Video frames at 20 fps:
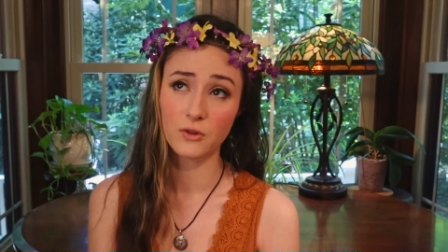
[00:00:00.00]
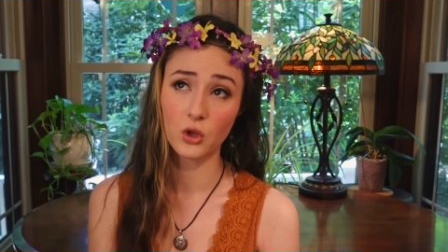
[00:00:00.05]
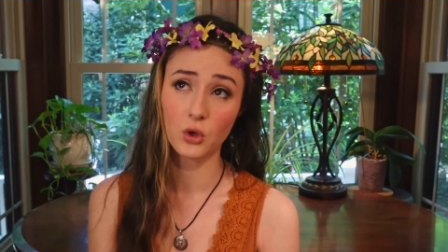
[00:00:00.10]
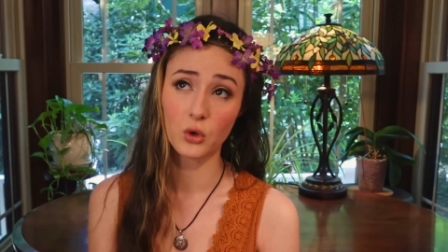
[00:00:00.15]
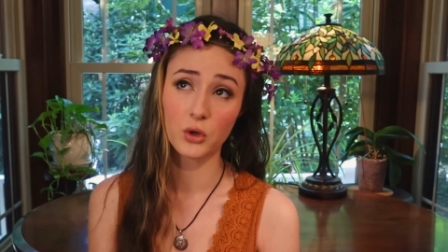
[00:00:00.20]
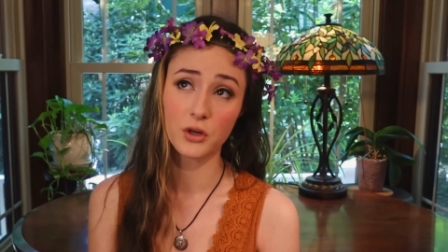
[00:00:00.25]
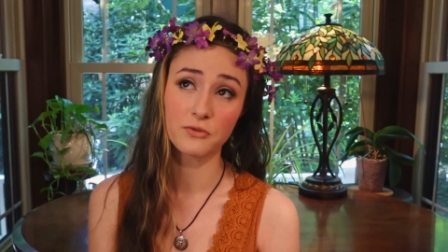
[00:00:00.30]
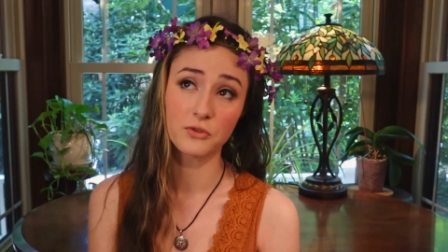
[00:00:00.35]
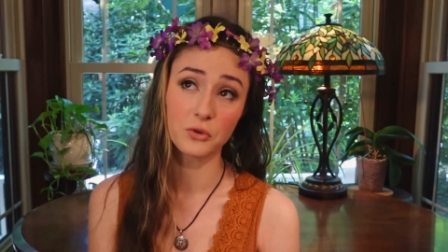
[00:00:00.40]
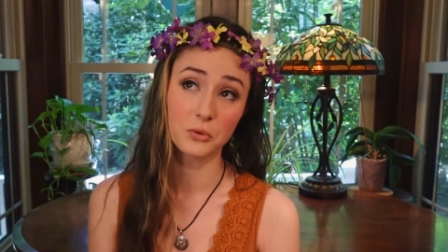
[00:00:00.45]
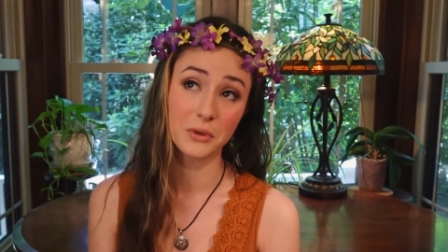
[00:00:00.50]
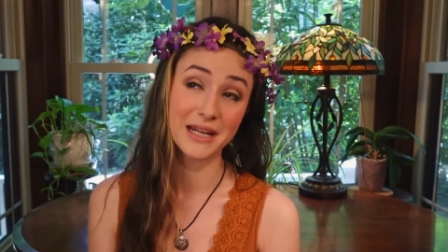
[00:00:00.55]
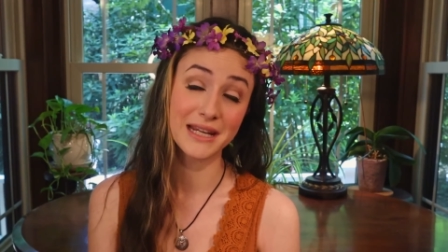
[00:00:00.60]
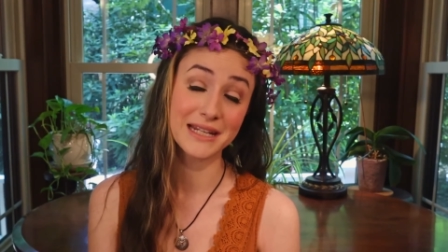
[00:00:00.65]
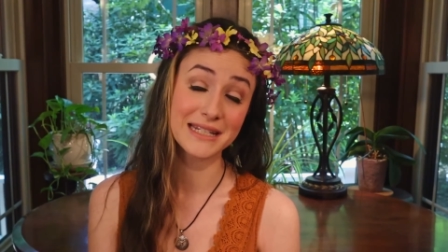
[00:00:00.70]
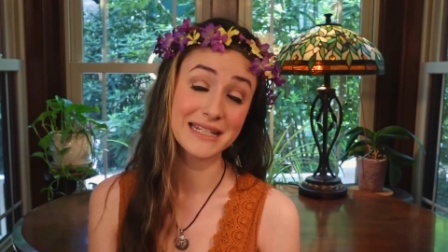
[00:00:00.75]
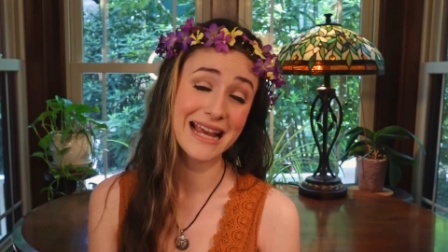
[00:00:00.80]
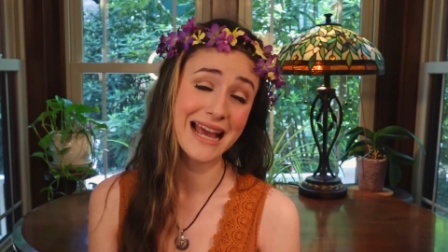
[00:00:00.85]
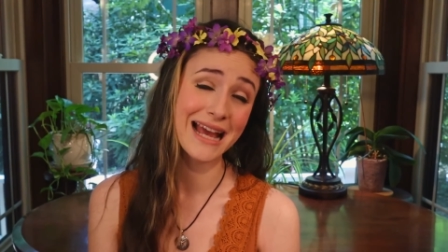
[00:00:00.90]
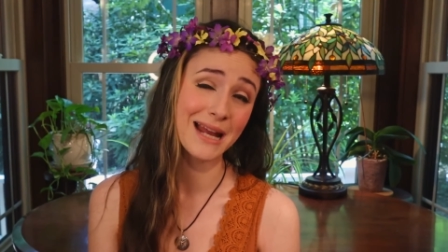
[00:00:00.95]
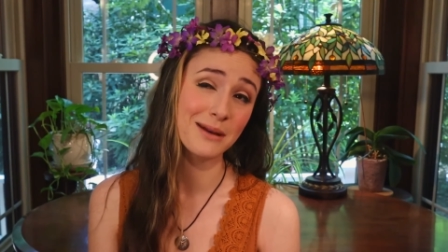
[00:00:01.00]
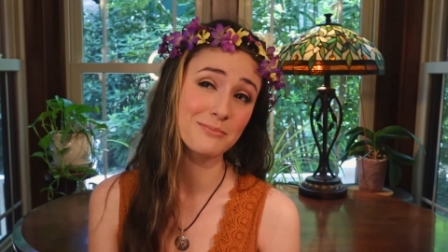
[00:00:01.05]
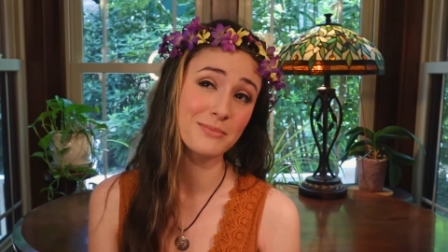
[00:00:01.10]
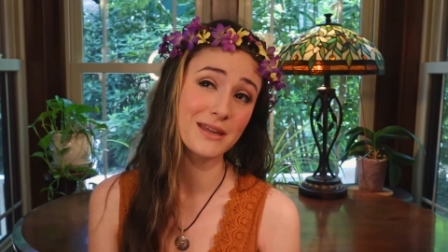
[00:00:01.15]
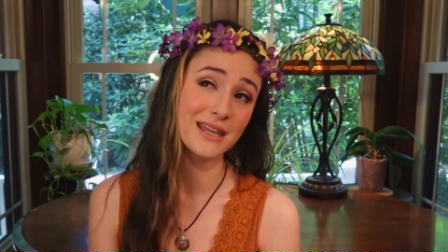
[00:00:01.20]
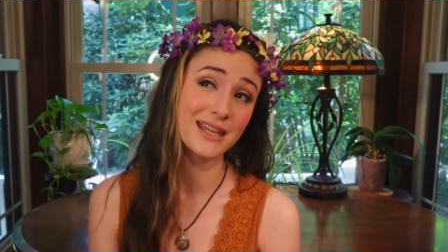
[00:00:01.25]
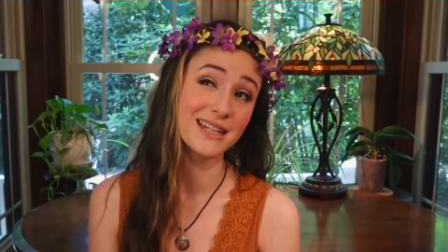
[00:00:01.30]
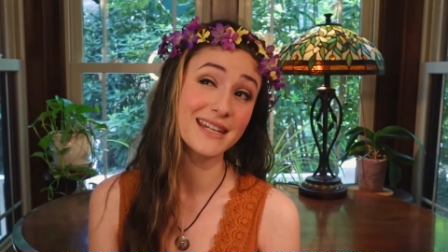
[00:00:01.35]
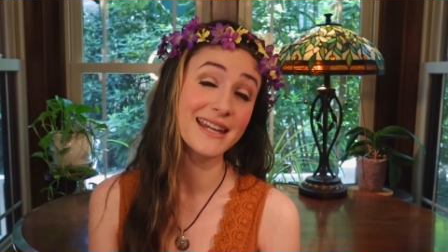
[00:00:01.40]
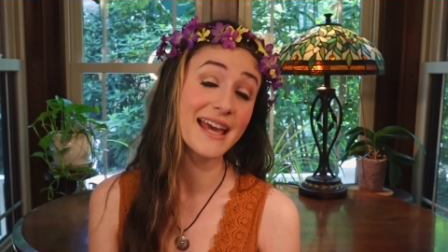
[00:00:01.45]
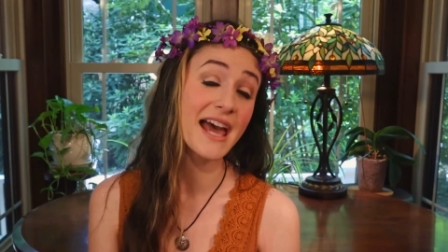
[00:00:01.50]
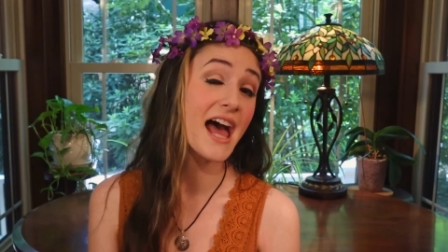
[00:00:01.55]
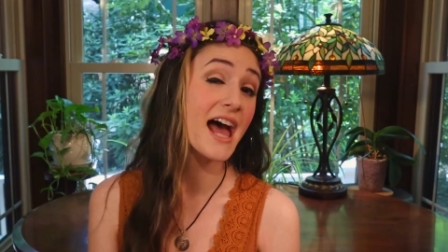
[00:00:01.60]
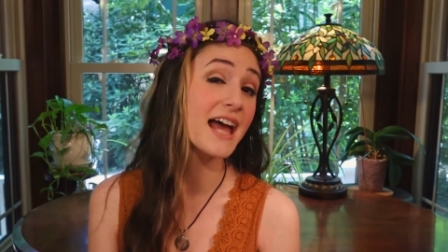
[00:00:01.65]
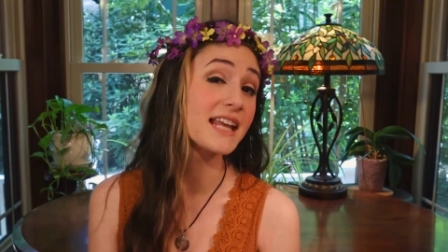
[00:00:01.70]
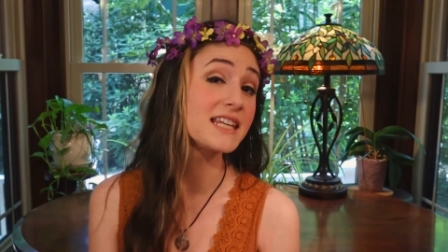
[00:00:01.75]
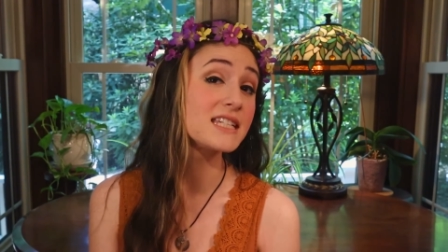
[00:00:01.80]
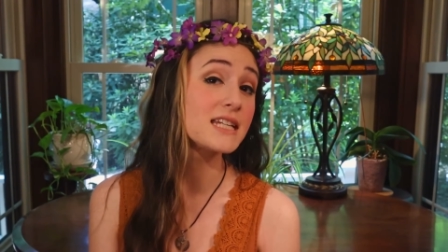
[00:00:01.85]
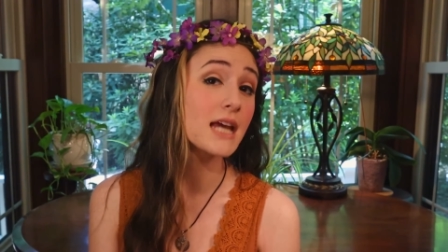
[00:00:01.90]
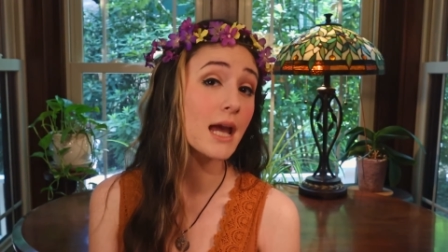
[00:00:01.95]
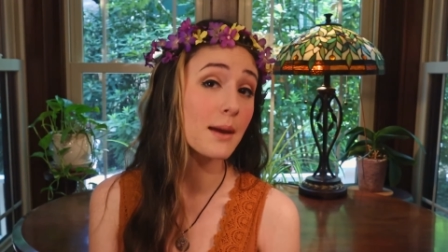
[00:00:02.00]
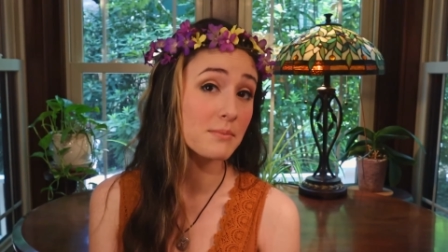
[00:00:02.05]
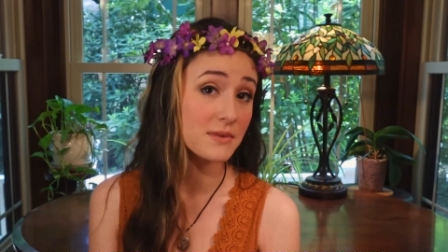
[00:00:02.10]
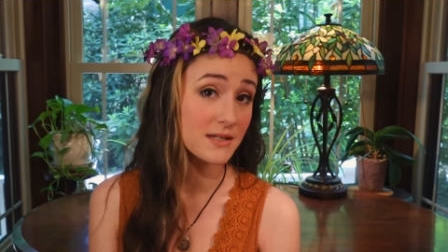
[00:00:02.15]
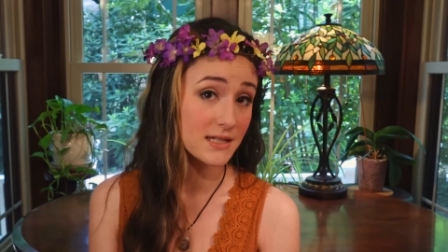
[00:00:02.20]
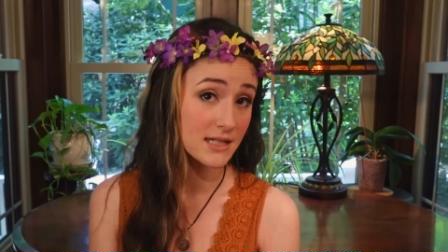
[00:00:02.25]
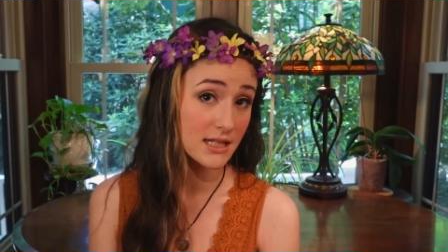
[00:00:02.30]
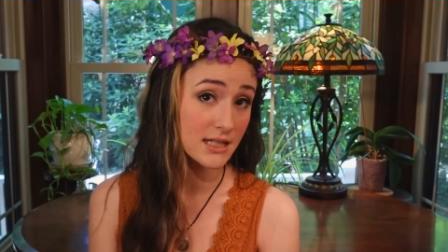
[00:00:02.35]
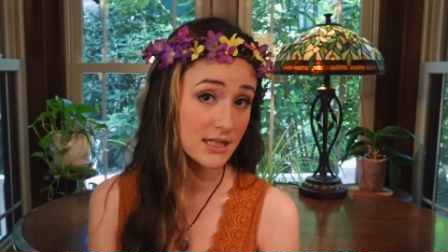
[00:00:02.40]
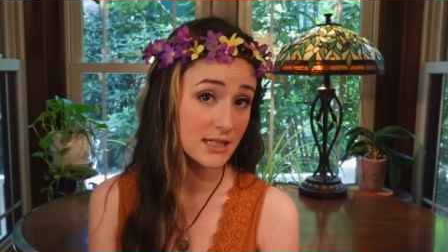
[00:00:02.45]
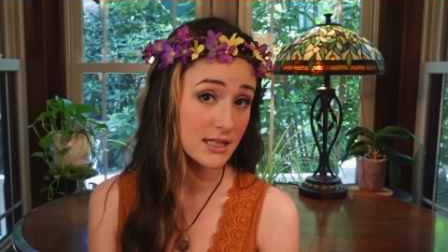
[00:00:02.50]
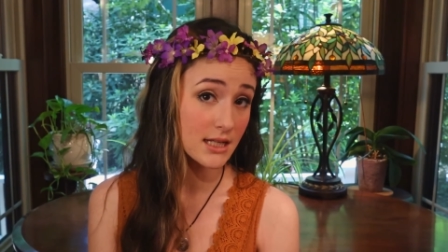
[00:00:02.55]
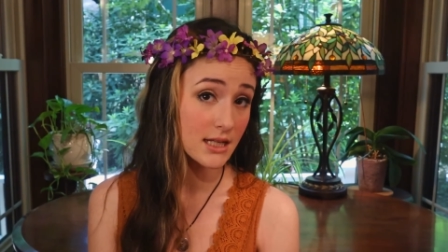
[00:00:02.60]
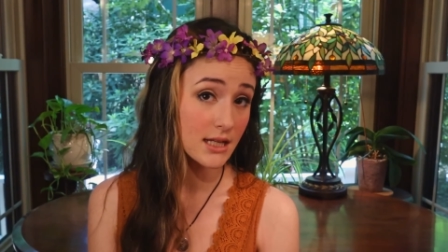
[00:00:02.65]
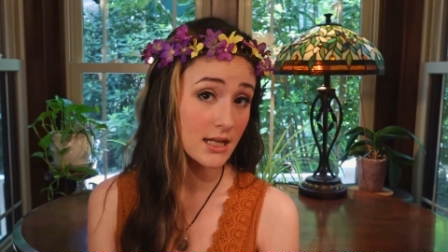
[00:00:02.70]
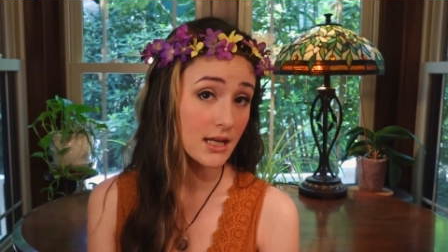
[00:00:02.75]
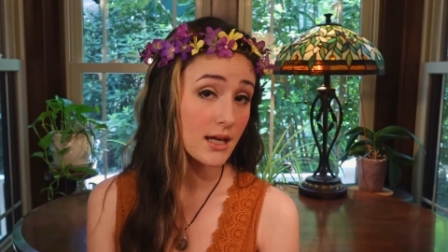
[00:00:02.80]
The Lord of the Rings had been attempted.